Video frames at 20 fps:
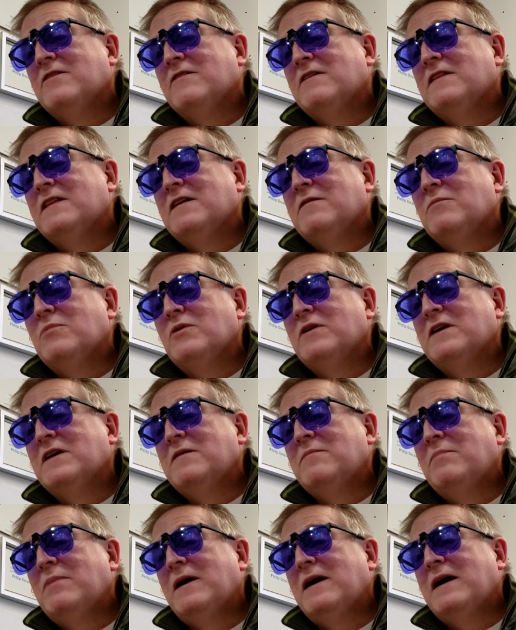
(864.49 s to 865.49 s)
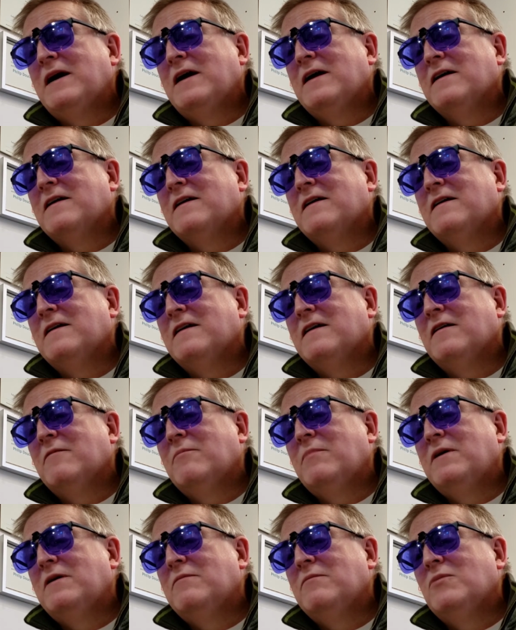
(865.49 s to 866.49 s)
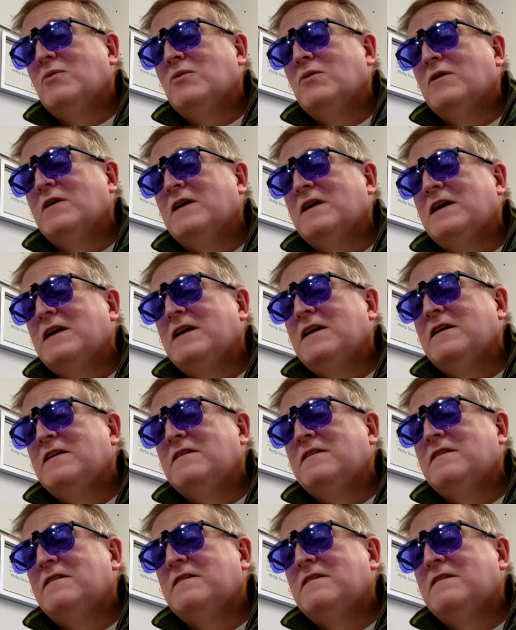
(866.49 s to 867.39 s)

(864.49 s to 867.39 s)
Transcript: and then bring it back. A bit more heat.